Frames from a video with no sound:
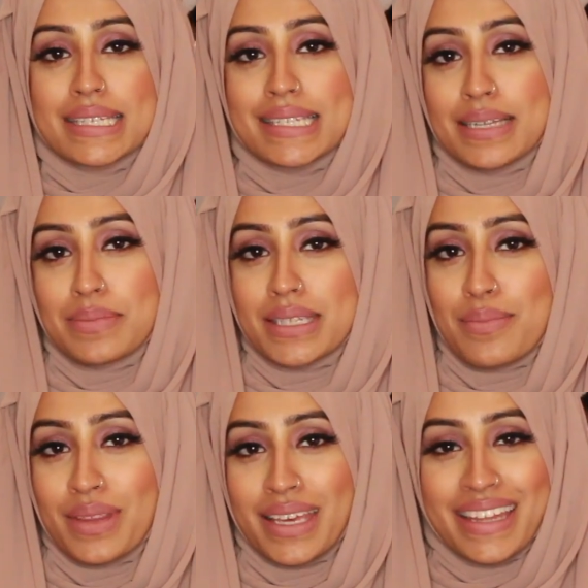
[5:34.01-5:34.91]
slip
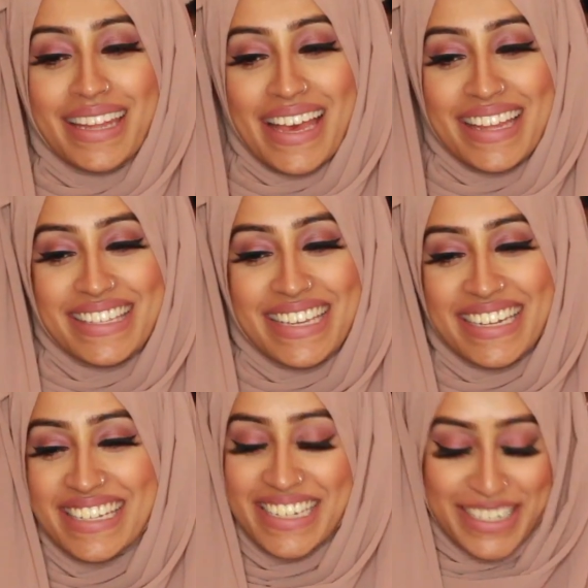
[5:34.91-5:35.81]
something in there that's
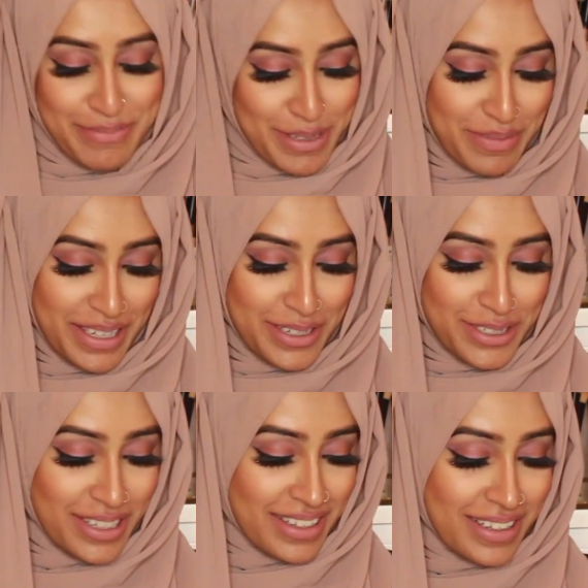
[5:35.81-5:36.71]
going to teach them something,
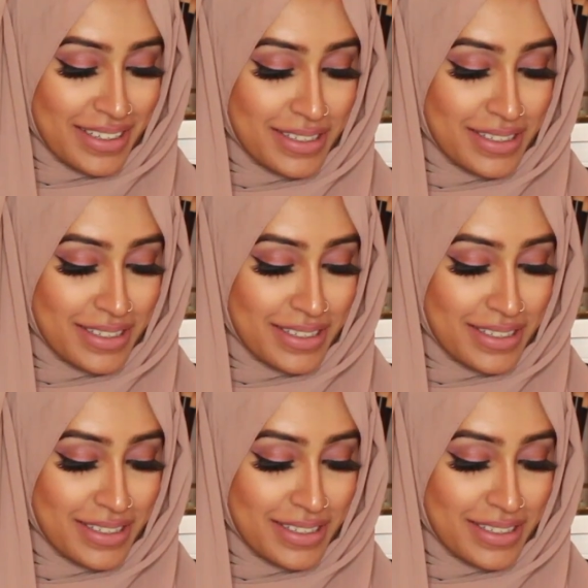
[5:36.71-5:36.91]
inshallah.